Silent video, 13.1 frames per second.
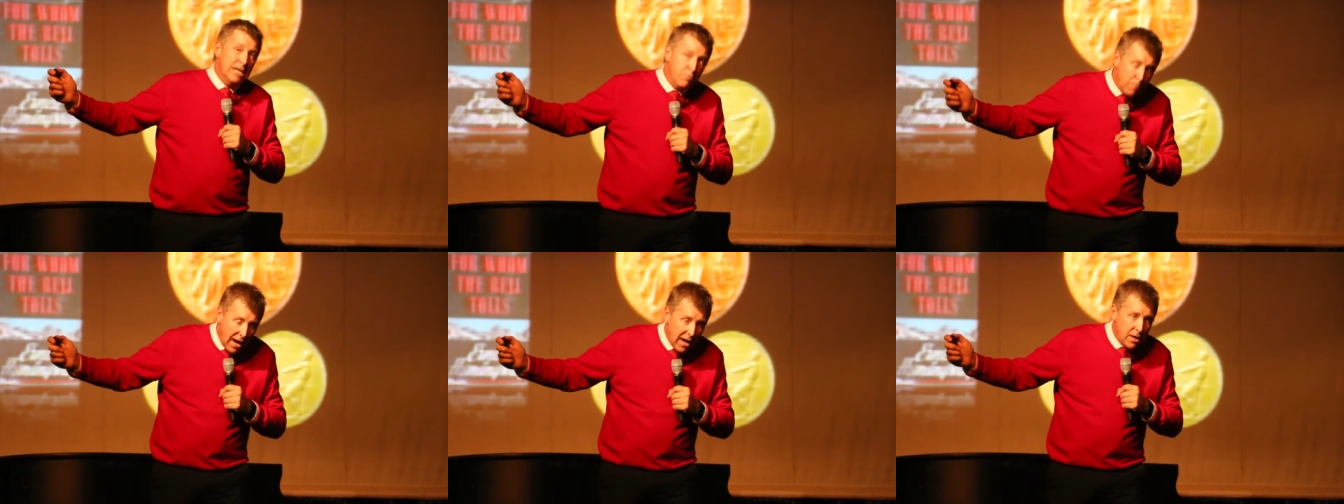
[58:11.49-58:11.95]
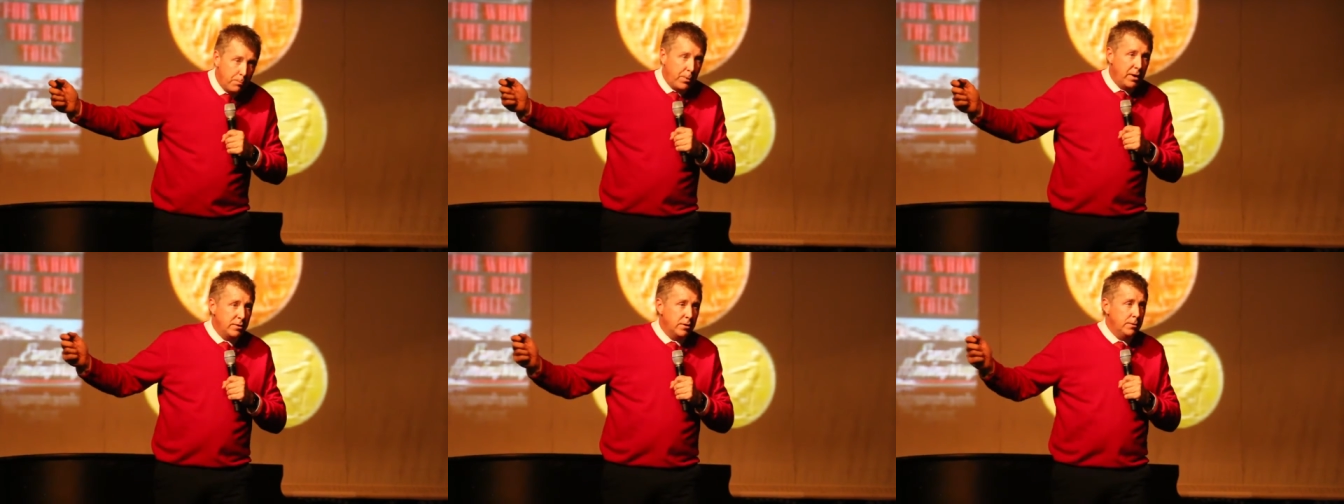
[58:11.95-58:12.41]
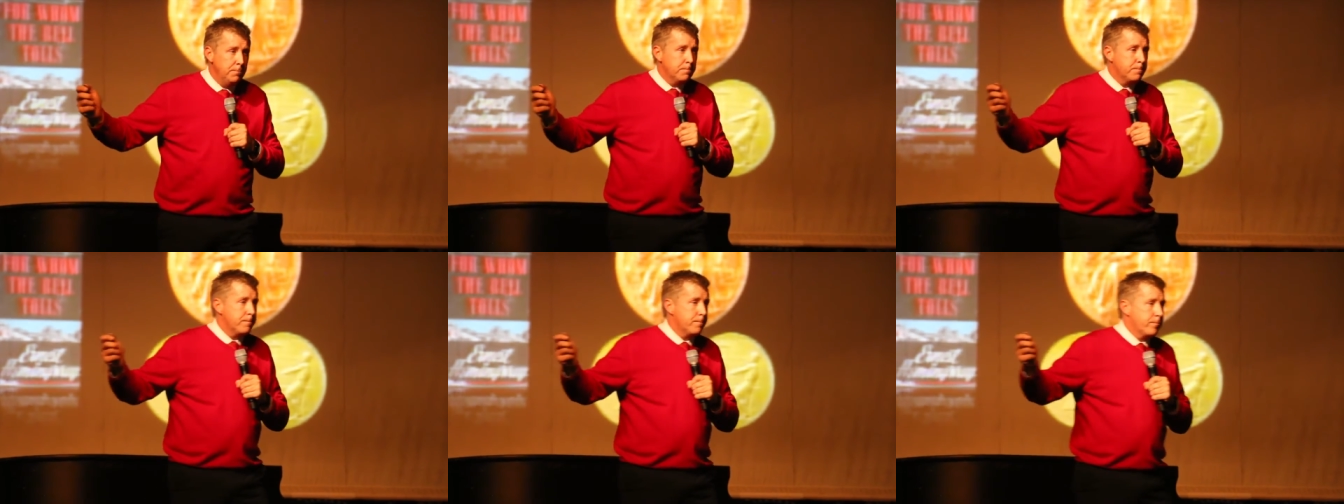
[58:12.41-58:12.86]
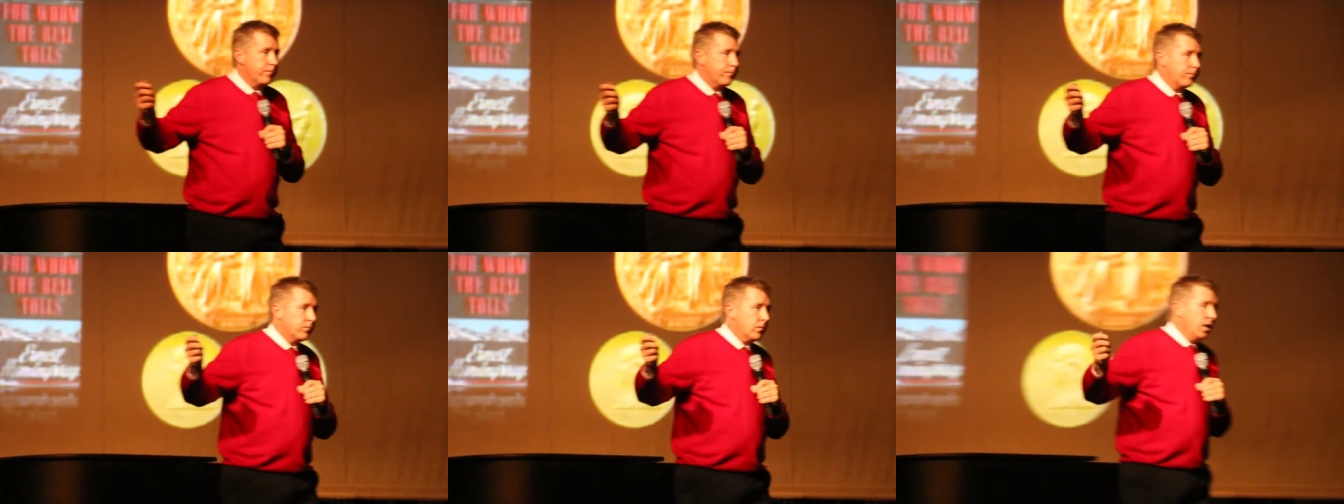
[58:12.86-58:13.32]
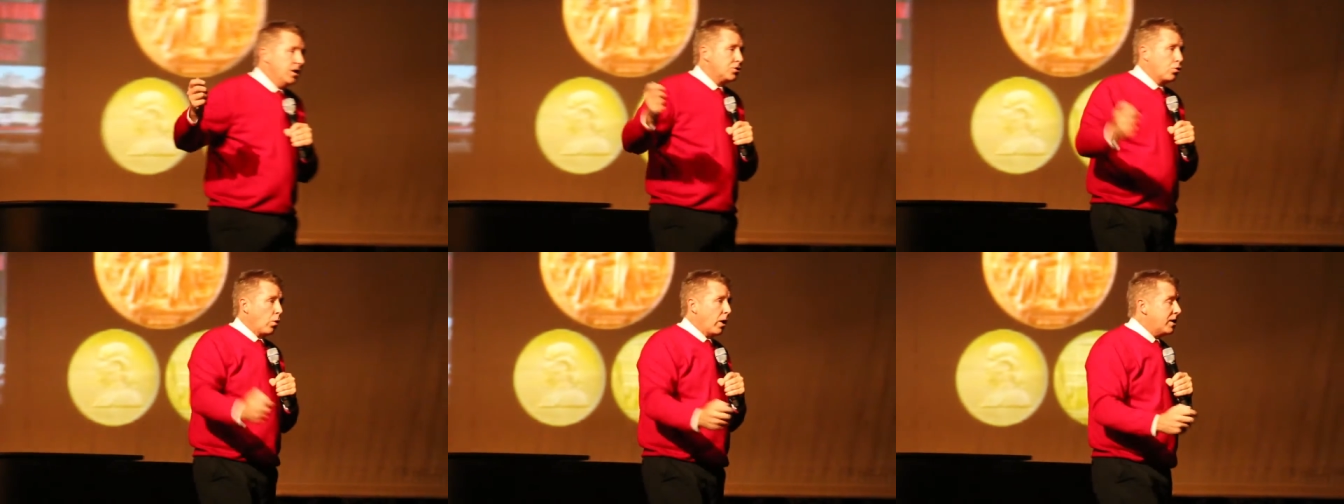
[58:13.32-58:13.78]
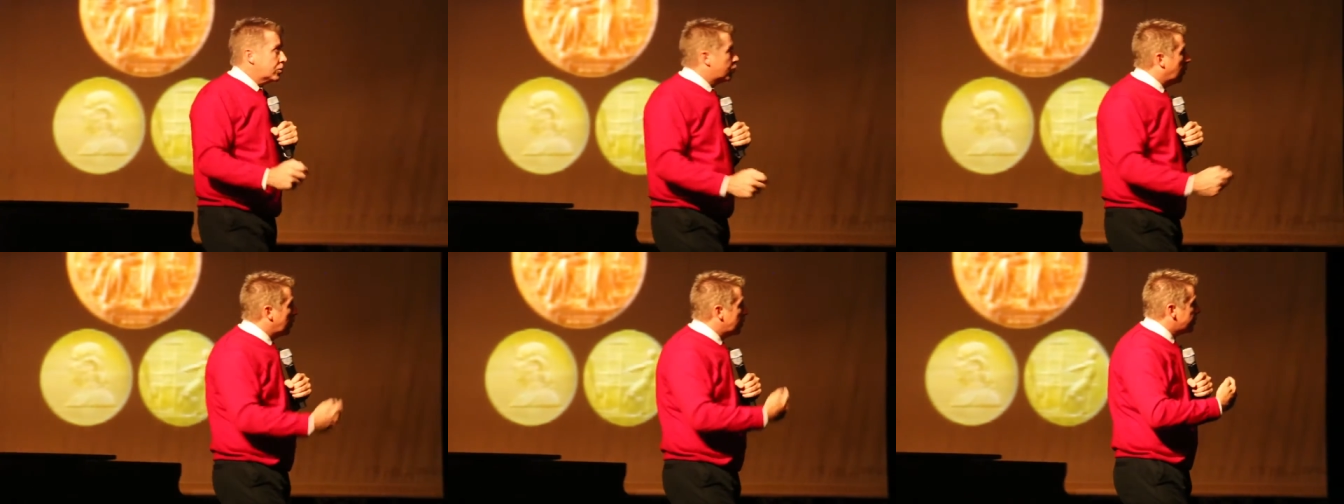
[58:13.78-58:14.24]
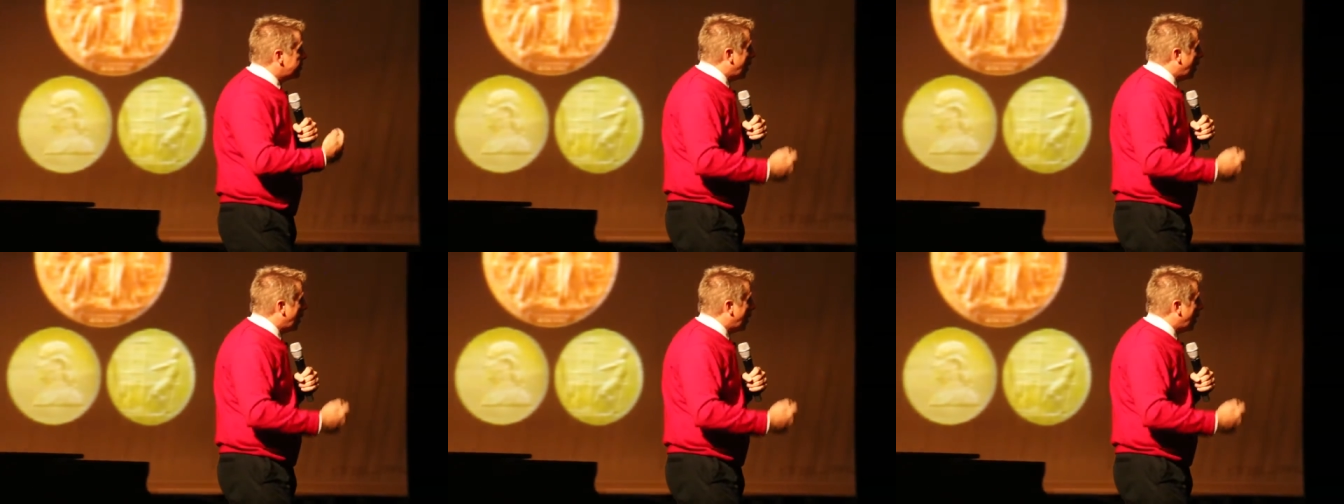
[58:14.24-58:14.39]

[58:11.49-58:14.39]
In my opinion, his greatest work is